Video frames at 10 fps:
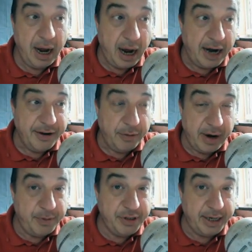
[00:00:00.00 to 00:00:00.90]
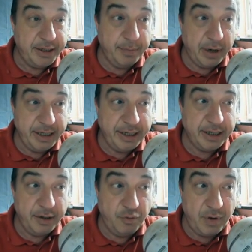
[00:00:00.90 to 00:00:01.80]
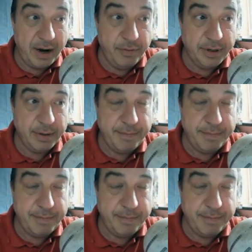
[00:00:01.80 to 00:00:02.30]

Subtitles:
And they're represented by these kind of round